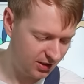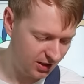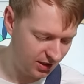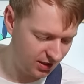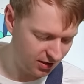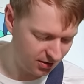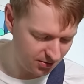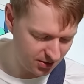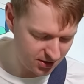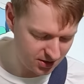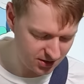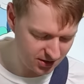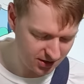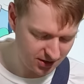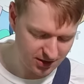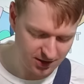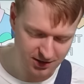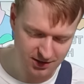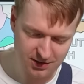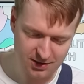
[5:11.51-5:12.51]
And I originally
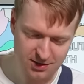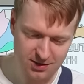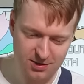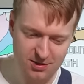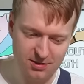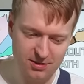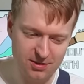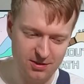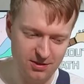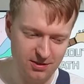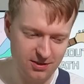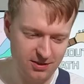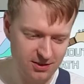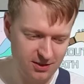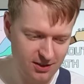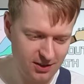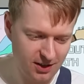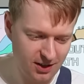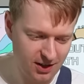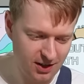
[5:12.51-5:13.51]
got this chord,
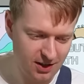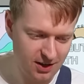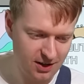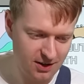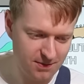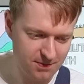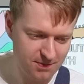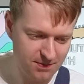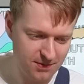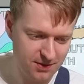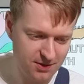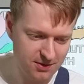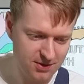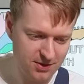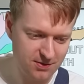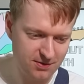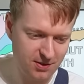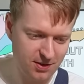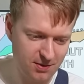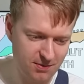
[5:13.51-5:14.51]
um, it
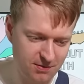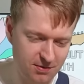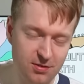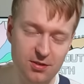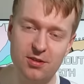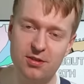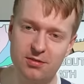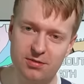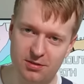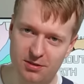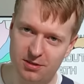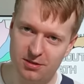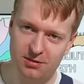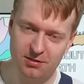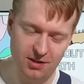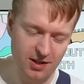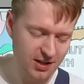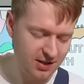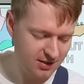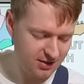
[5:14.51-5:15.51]
was from Funeral for a
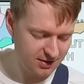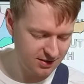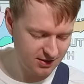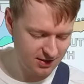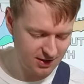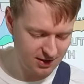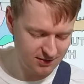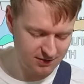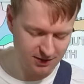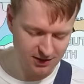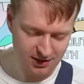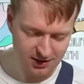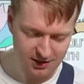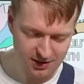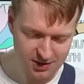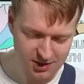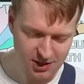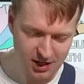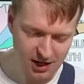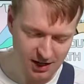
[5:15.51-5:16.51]
Friend, I forget
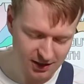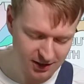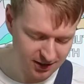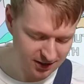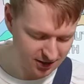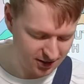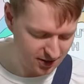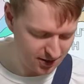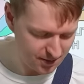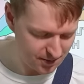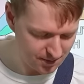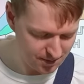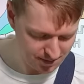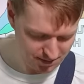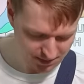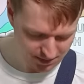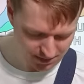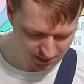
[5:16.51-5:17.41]
the track. Um...